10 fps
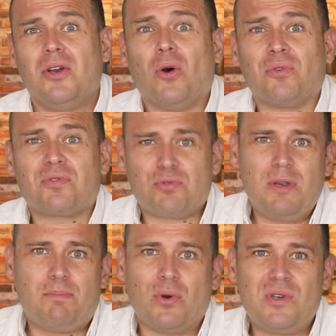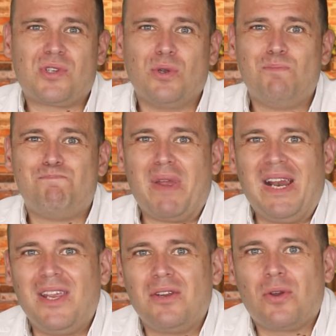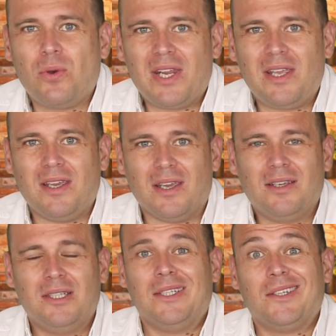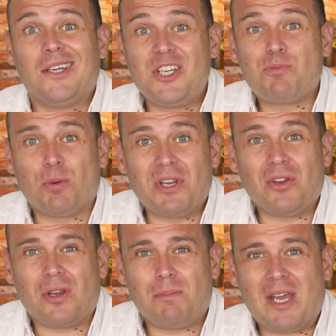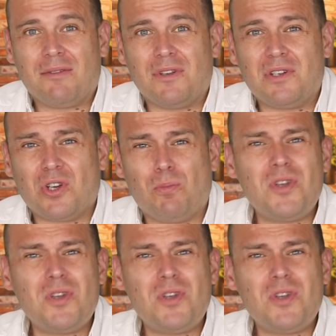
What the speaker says: on 3.2 billion quid a year, he's probably not the man for the job.